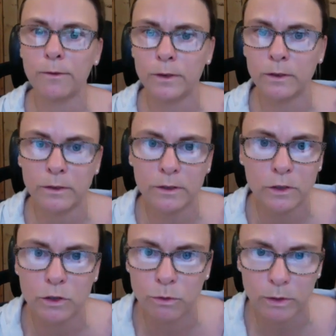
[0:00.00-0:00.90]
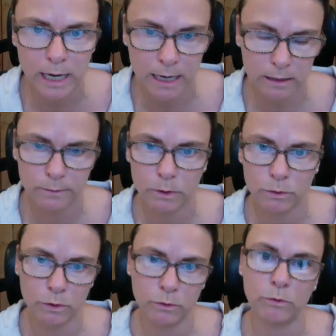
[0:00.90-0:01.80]
and joy out of your
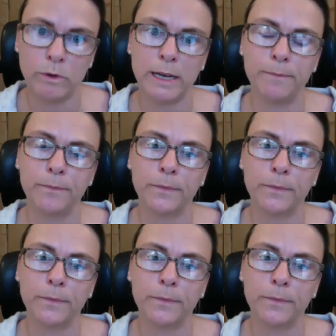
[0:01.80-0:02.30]
story.